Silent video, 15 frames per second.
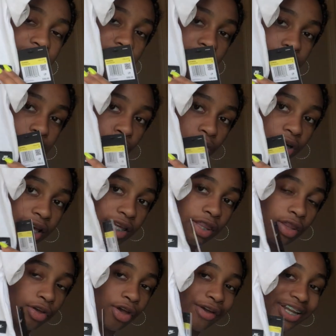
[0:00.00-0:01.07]
a nice little Nike
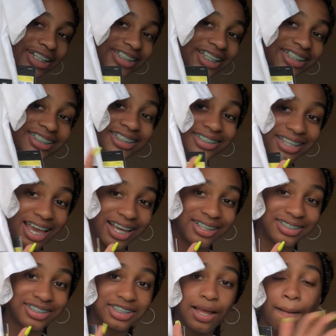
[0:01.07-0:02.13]
logo and it says
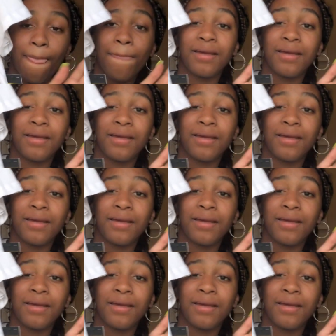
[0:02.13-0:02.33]
States.